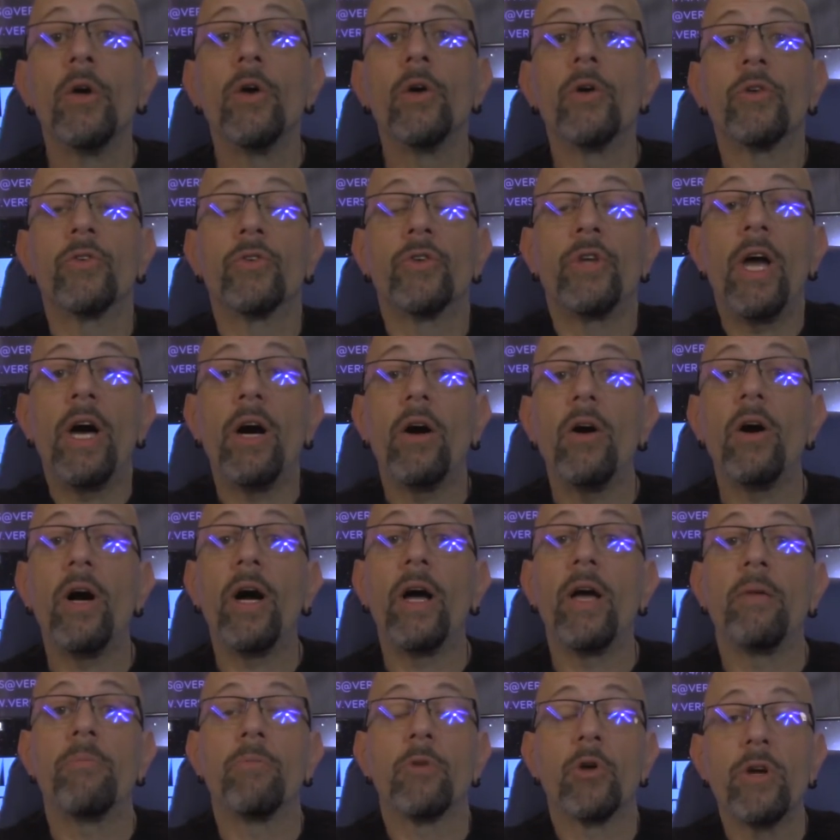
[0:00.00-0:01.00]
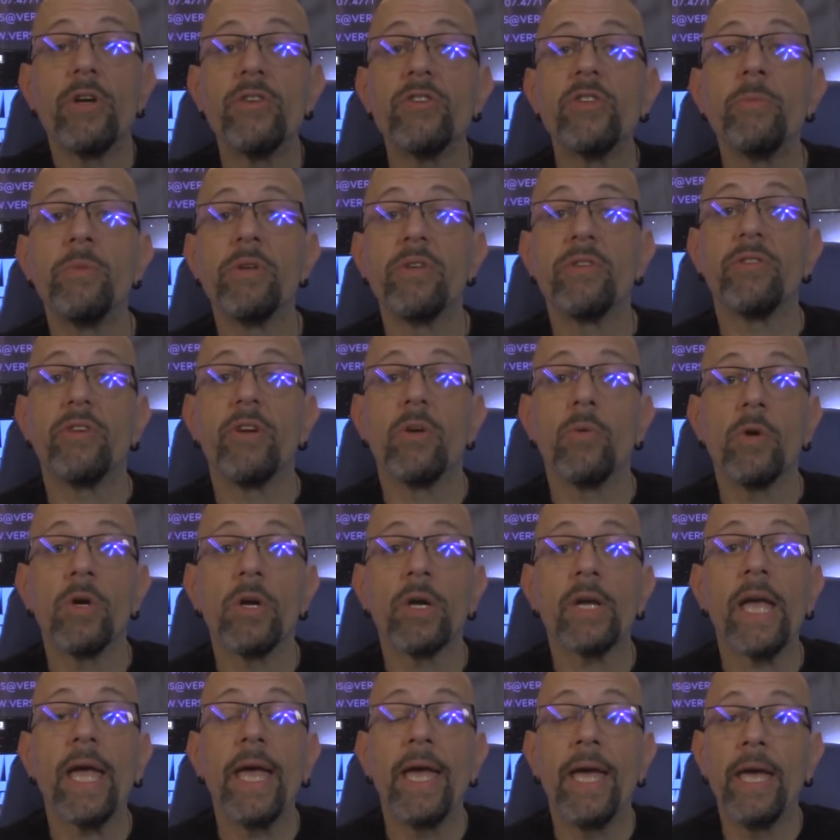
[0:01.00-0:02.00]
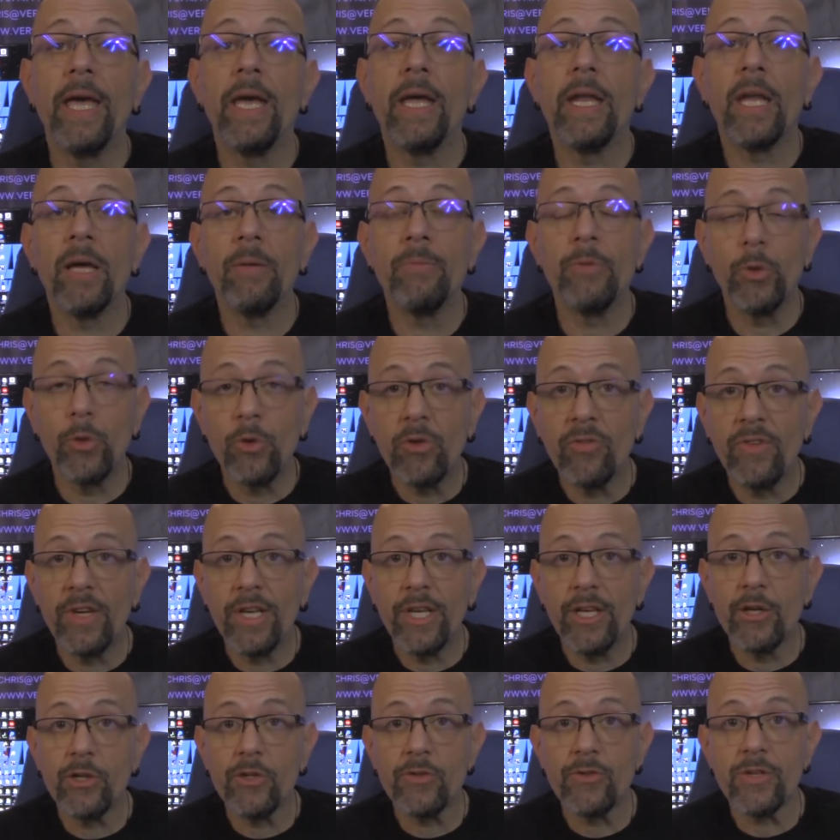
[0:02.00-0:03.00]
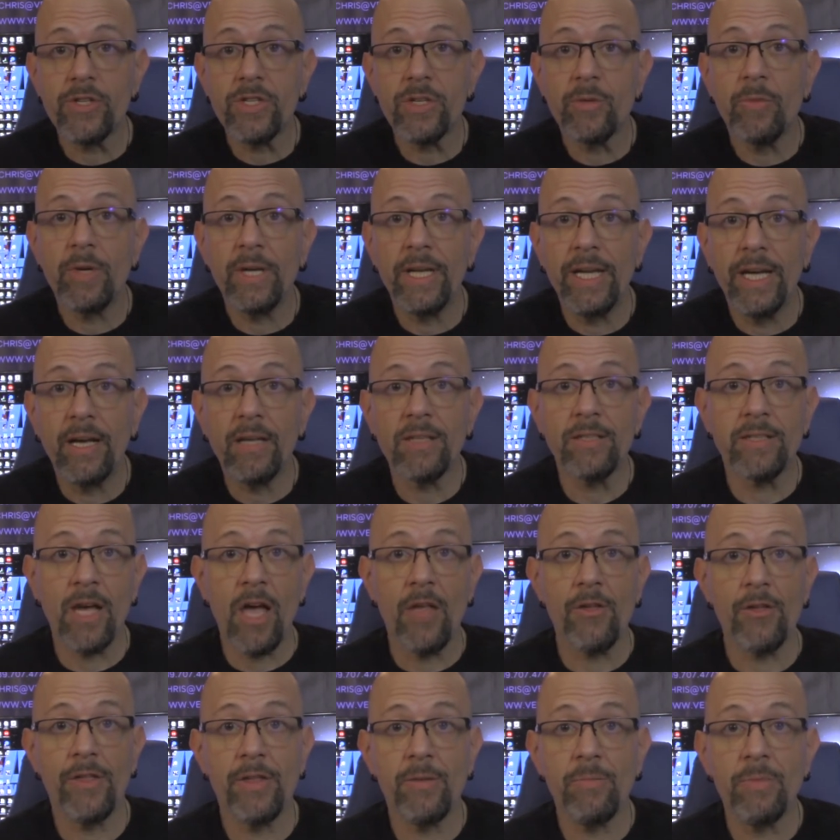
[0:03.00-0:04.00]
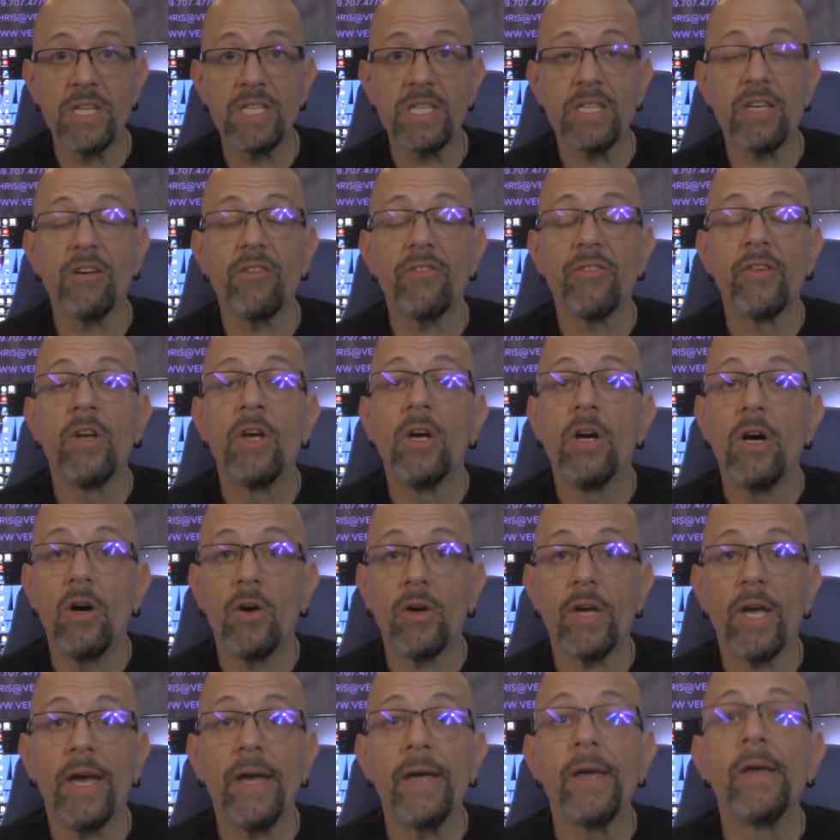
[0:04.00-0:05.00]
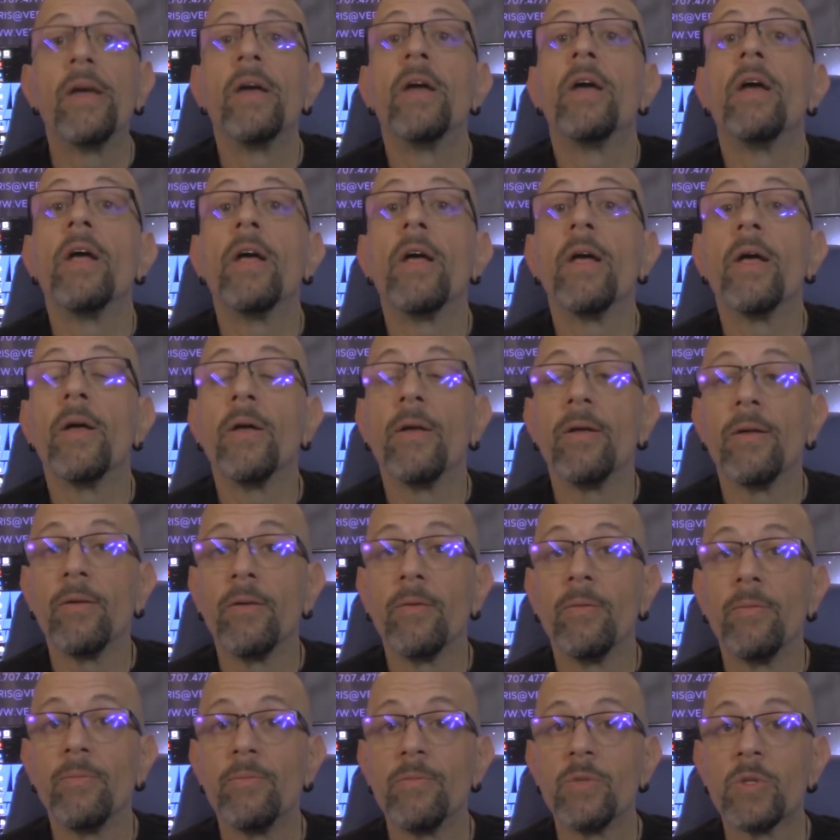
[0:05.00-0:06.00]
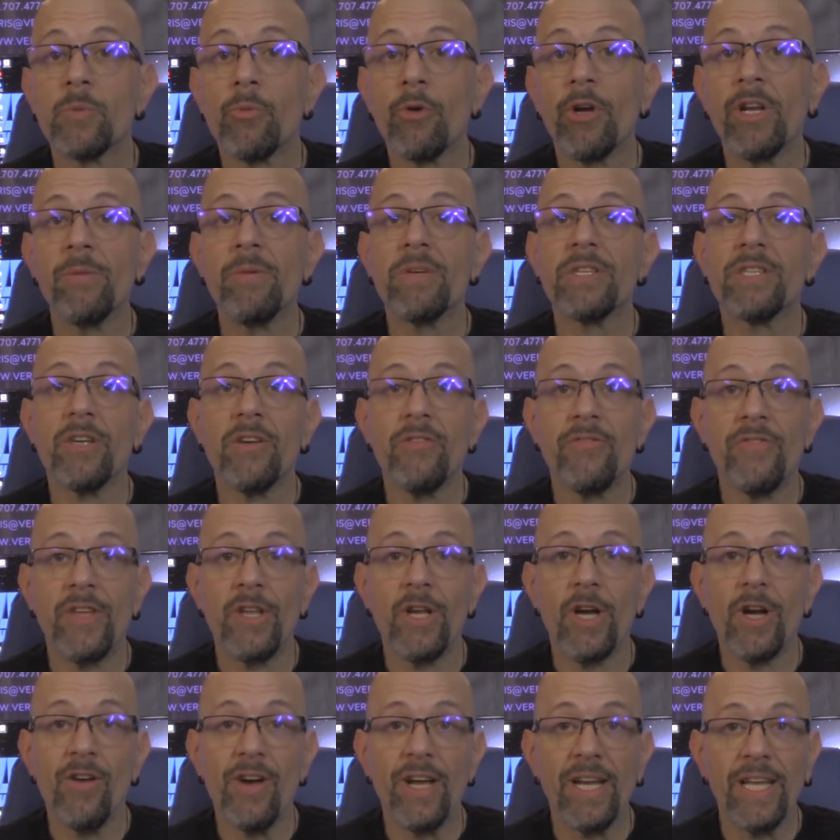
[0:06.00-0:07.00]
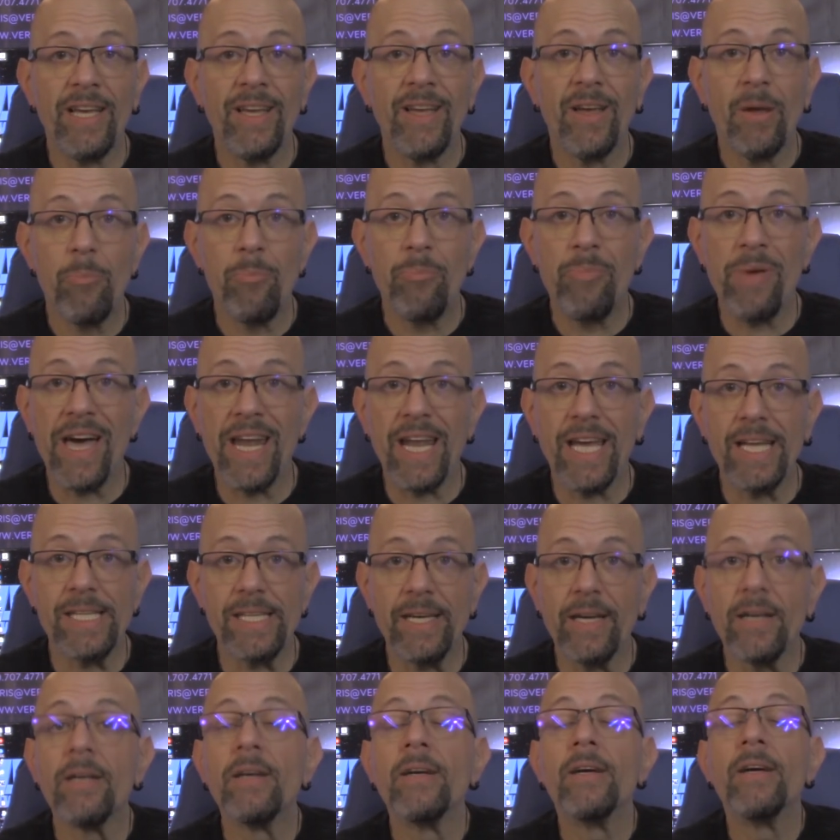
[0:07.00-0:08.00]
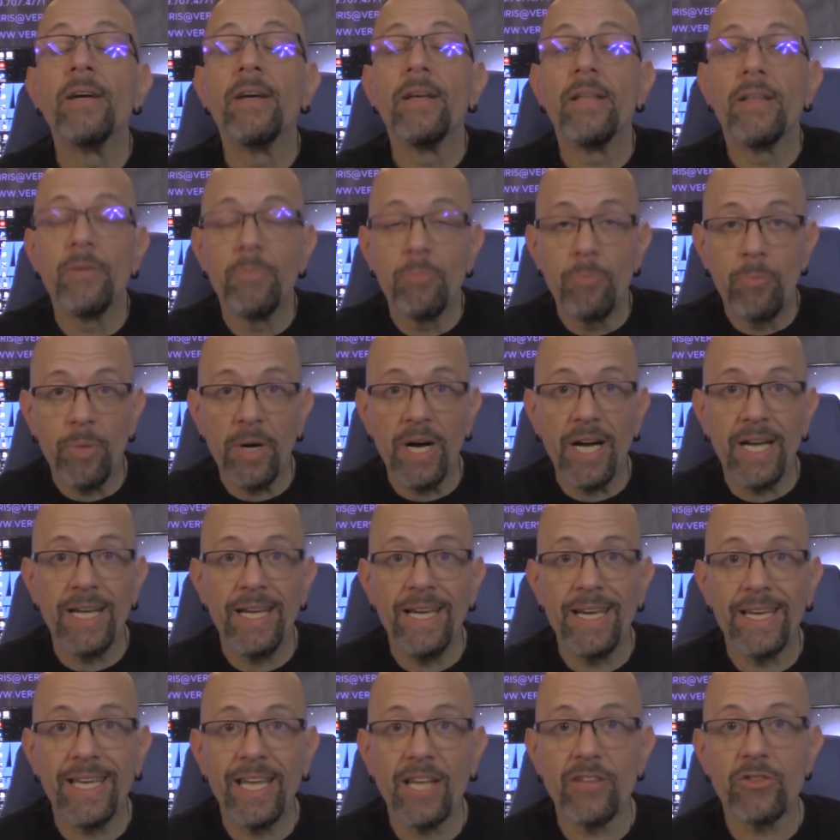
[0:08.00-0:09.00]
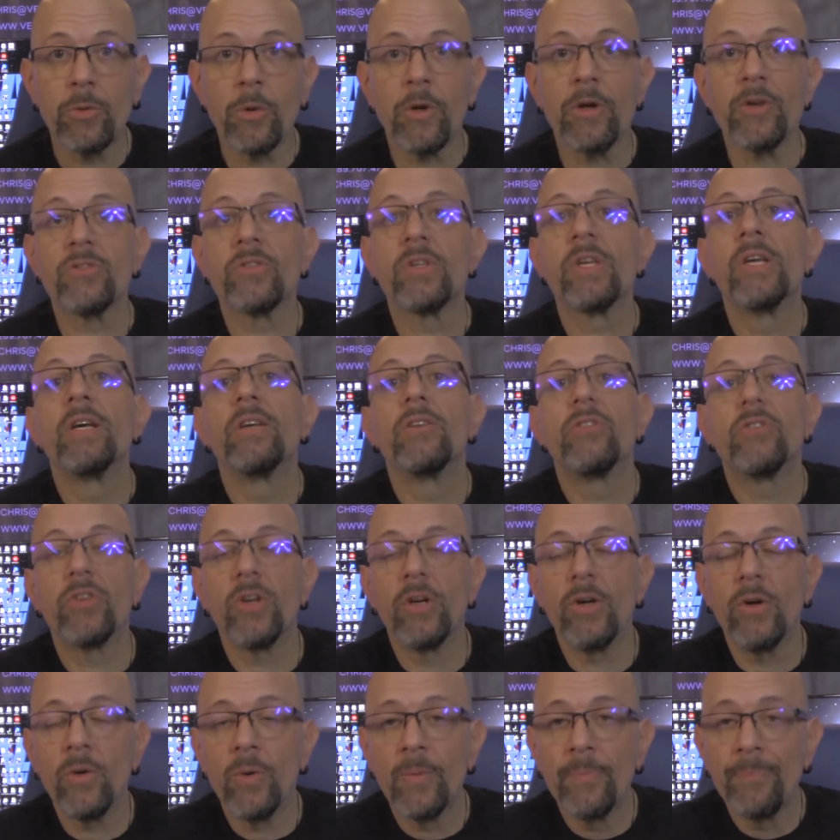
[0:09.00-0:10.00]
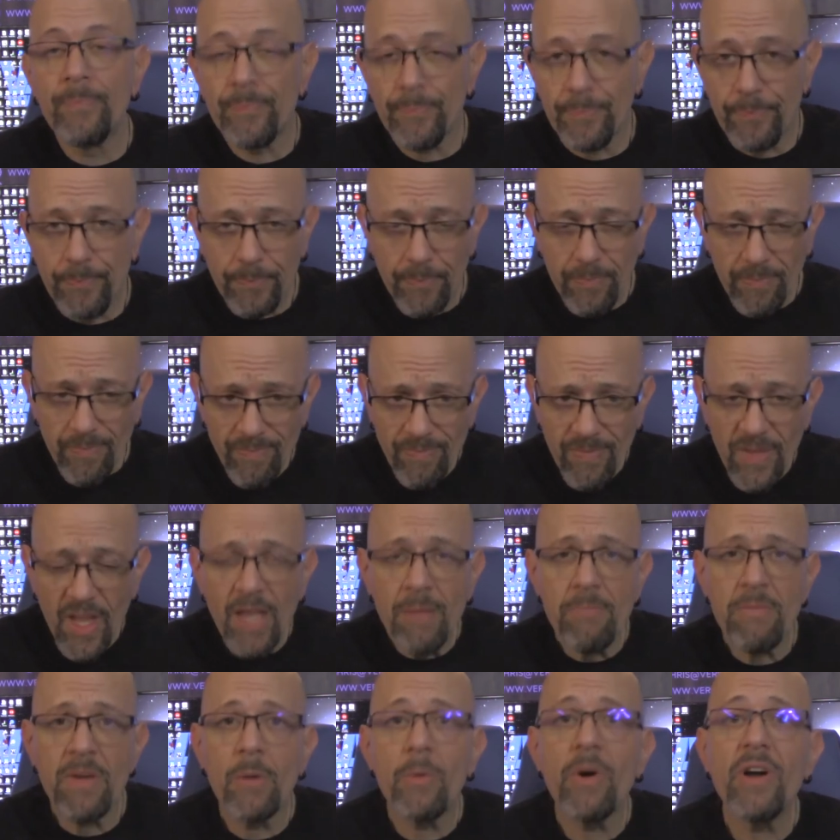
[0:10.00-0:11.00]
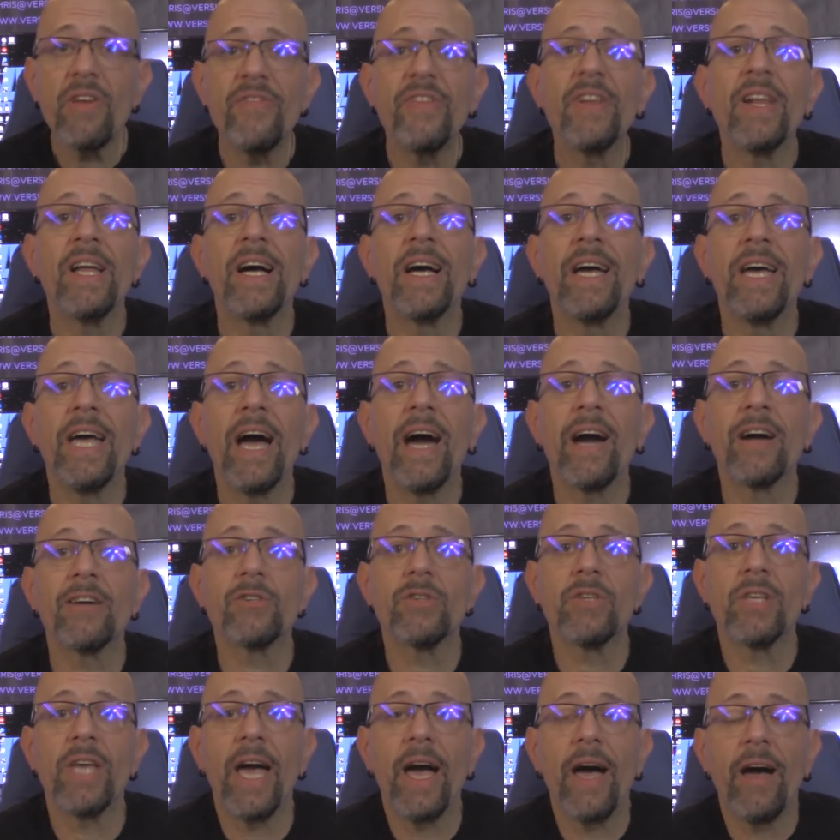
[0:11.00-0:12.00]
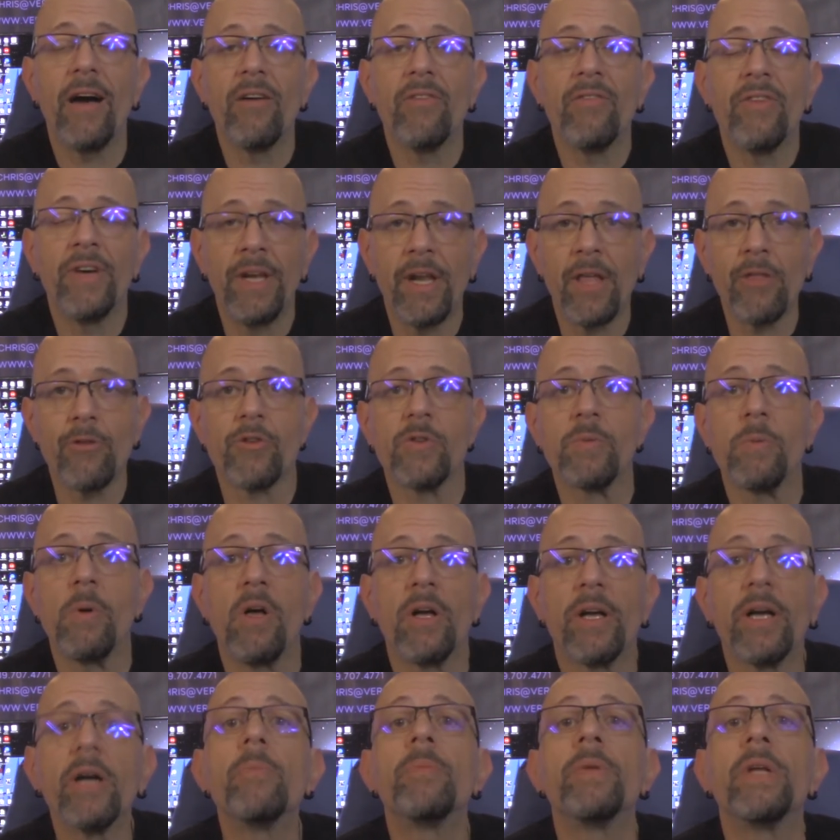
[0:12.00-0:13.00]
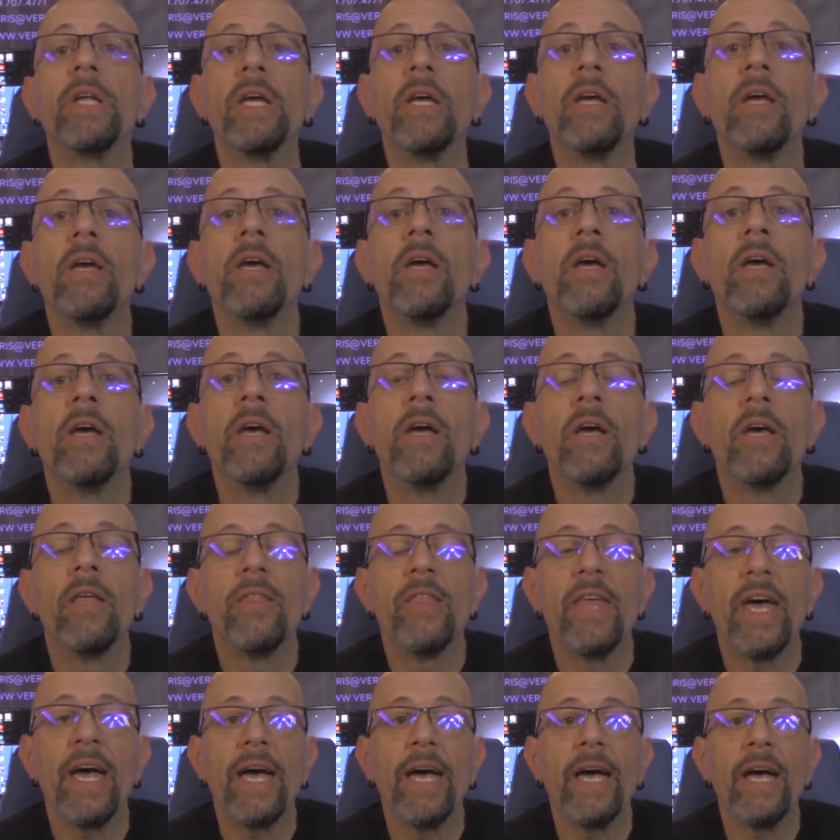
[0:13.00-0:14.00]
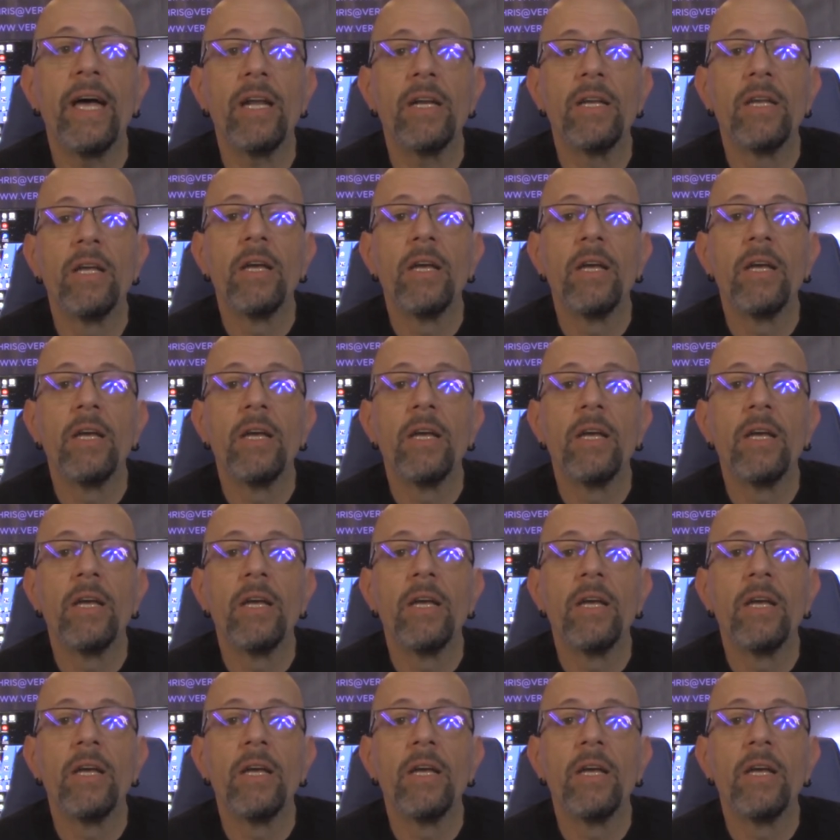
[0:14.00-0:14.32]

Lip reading: So now I'm crazy busy at work, and I'm doing videos for somebody else other than myself. Okay, spreading myself thin already. Bad idea. But it gets worse. So my wife and I actually have another small company that,